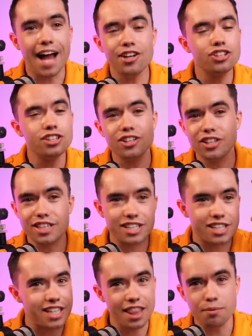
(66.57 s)
I usually literally
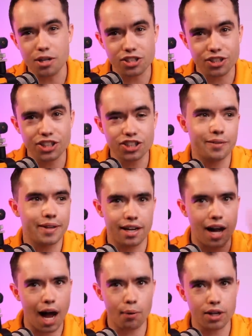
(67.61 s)
just send them a screenshot
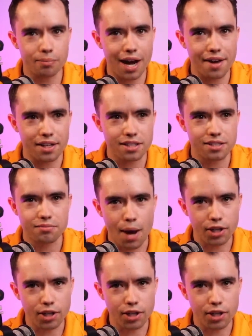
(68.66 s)
like, I want to buy this.